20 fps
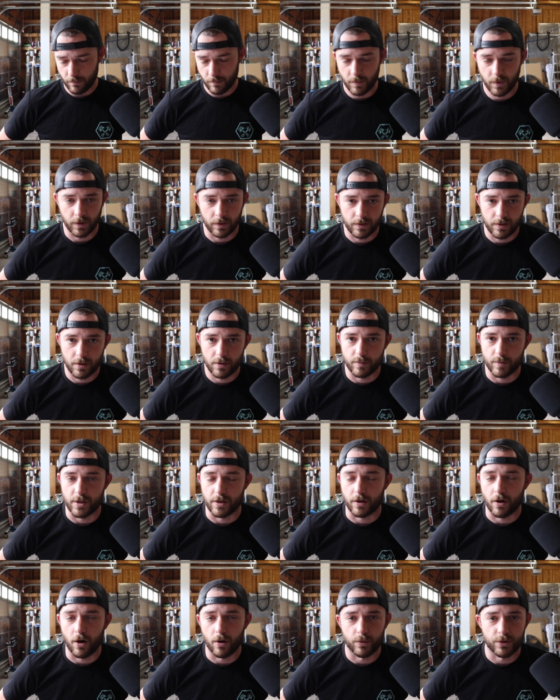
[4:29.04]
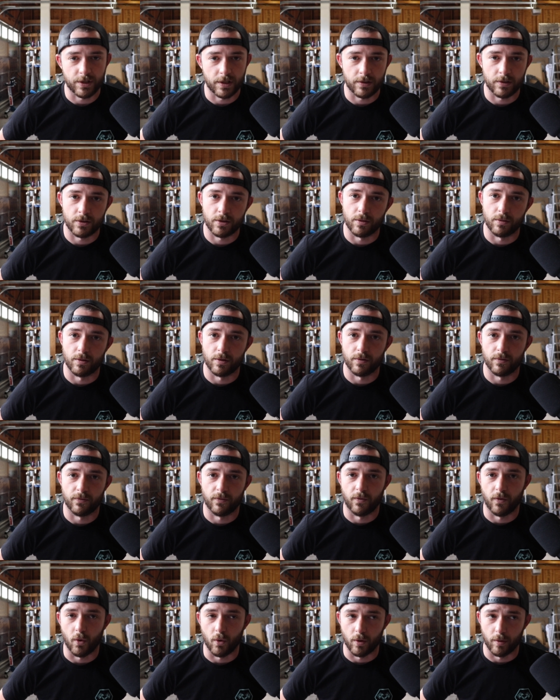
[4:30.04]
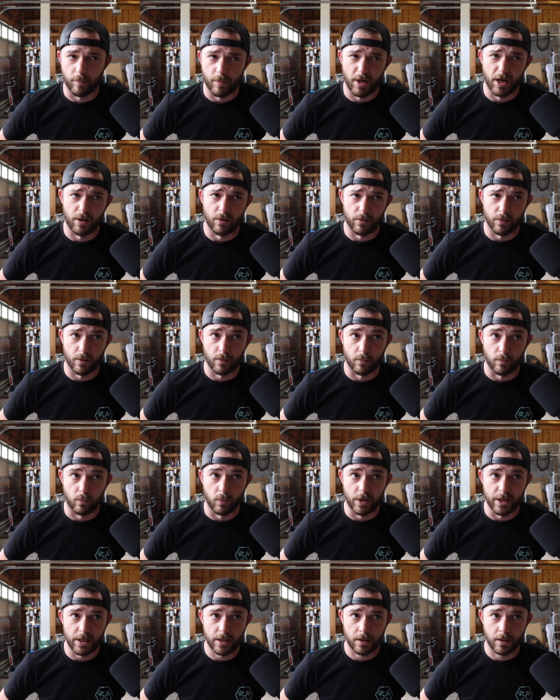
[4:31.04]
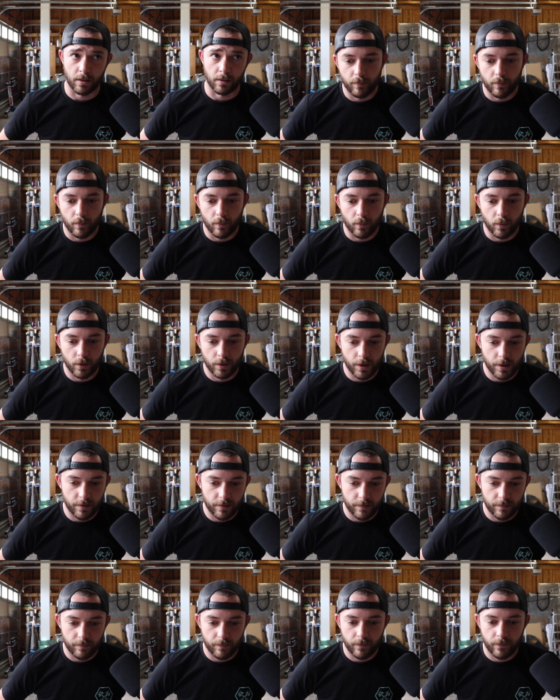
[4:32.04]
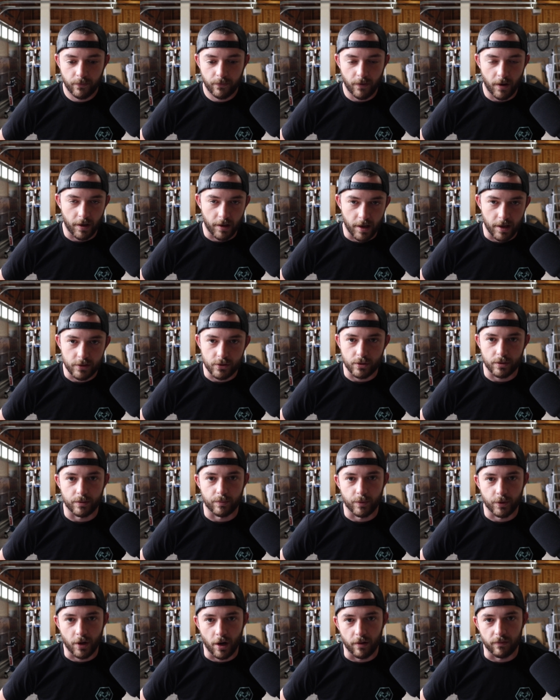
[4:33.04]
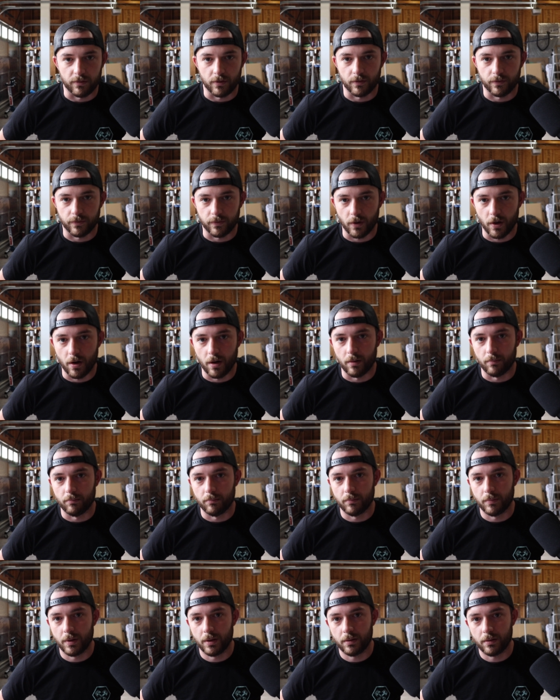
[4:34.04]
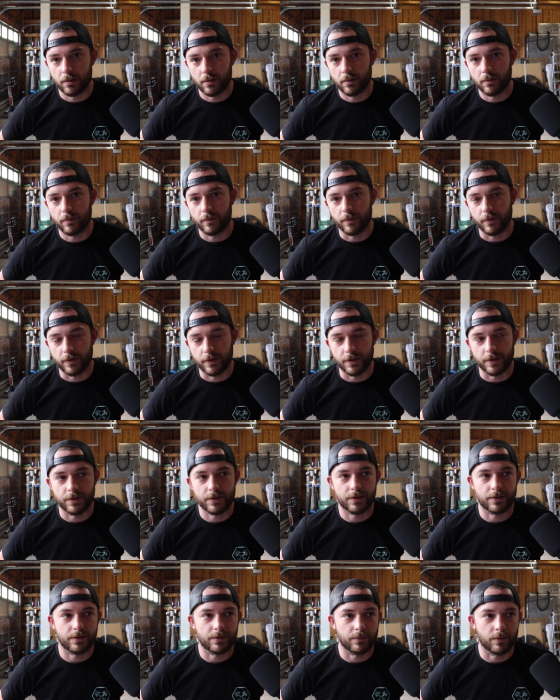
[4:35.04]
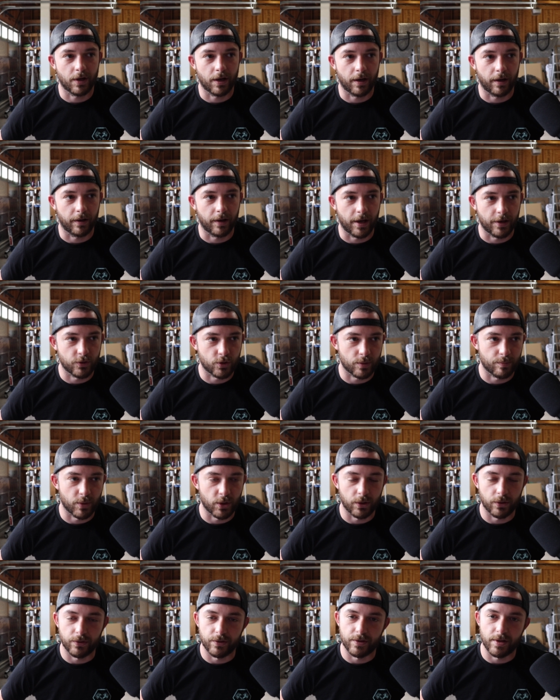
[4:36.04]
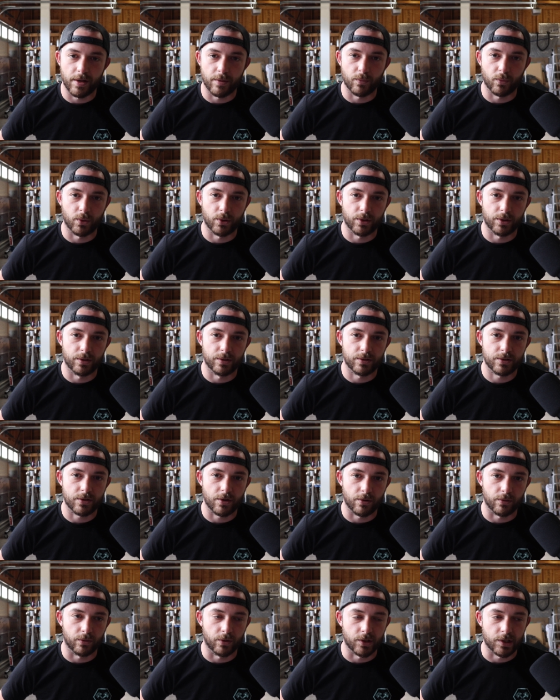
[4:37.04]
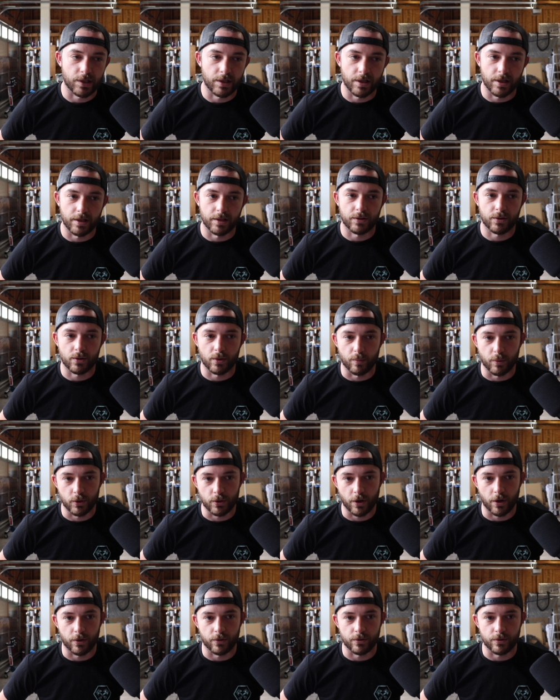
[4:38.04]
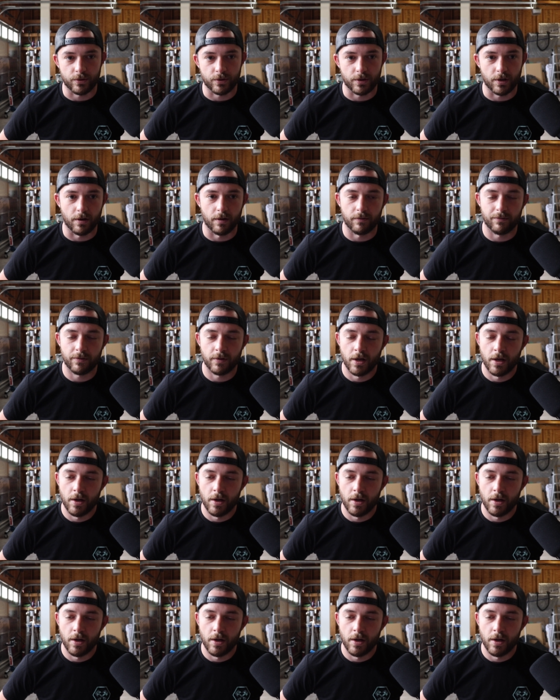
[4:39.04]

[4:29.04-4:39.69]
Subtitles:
the tuner for about a week. We're gonna financially recover from this engine build, and then we're gonna start looking at supercharger stuff.